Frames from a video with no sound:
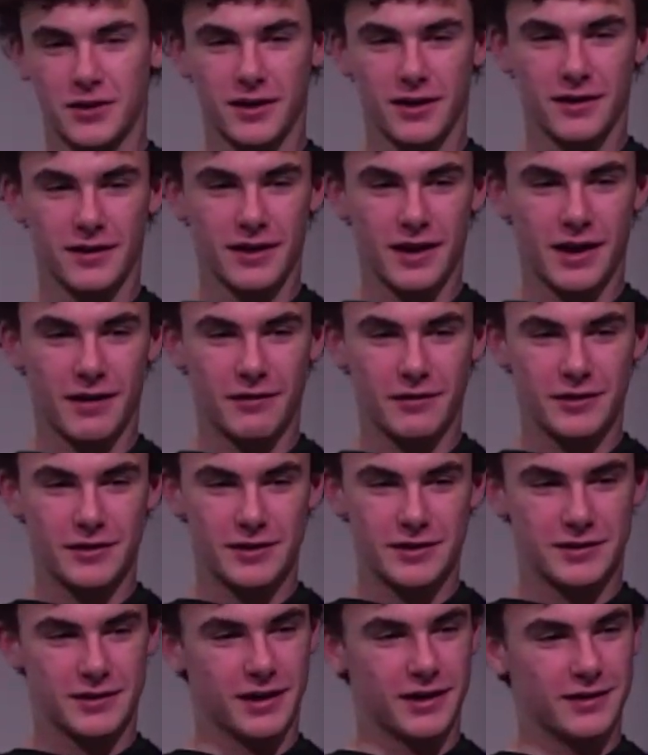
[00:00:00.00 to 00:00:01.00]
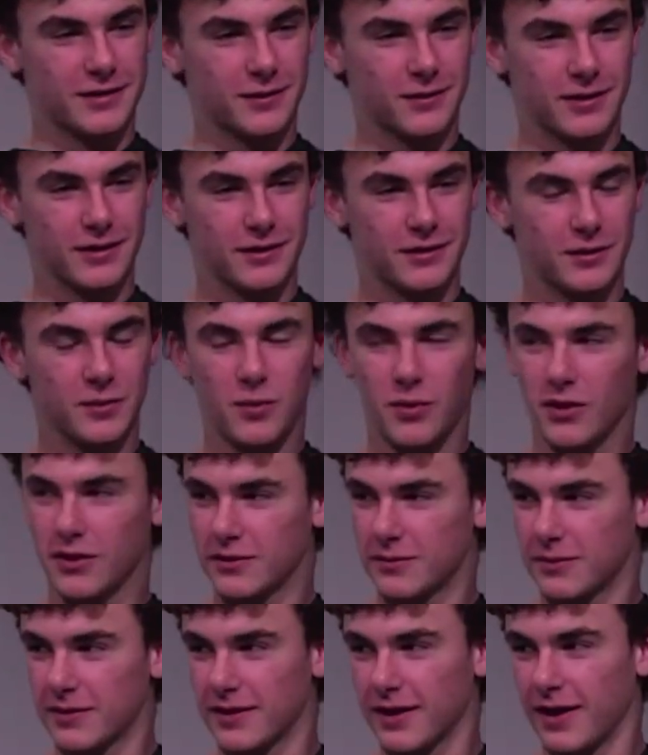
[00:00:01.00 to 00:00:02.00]
Young averages 22 points
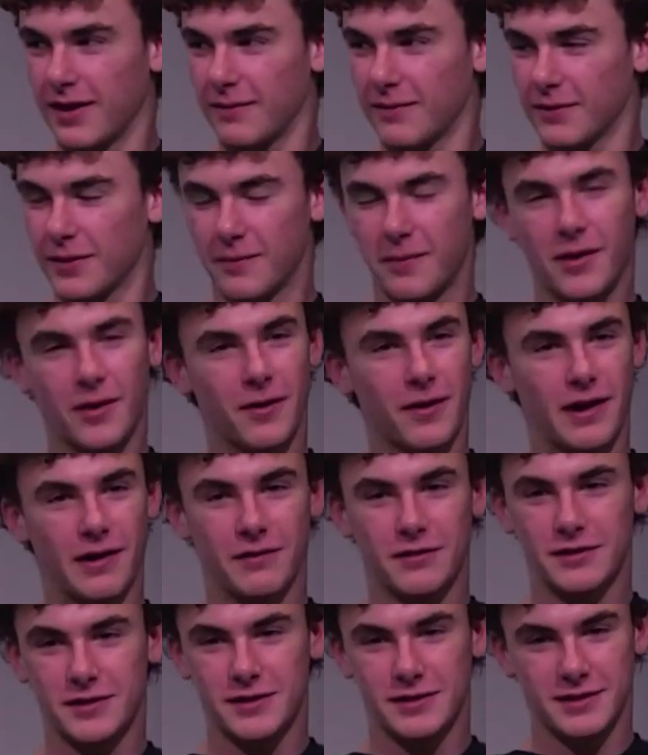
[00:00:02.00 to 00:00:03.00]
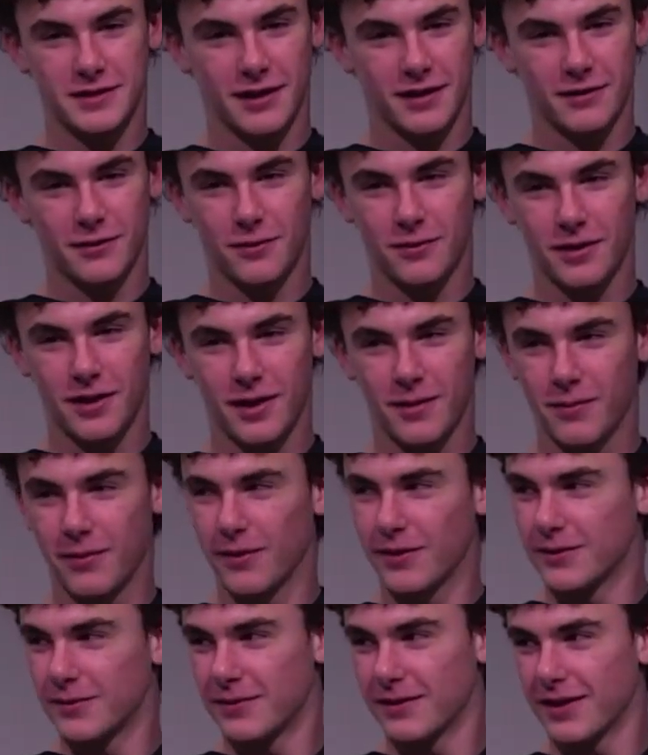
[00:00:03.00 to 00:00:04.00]
per game. LaMelo averages 28
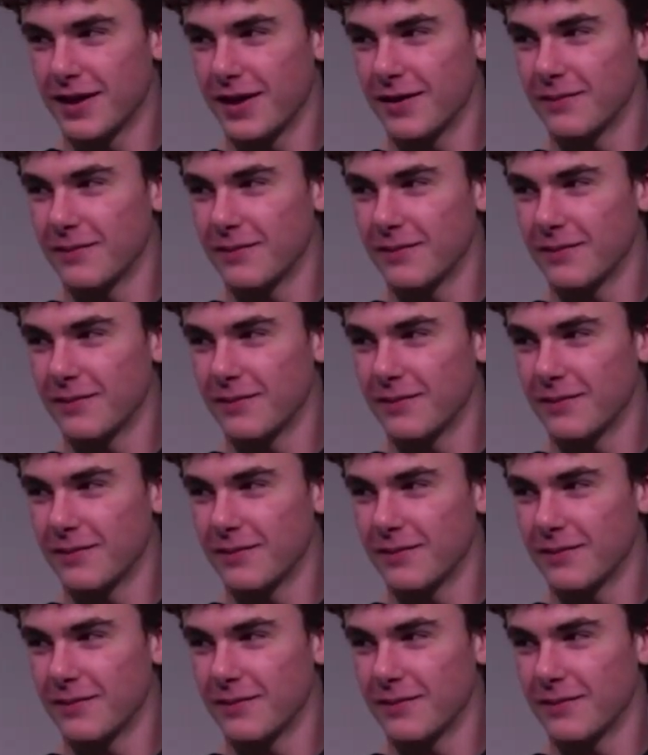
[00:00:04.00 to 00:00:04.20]
points per game.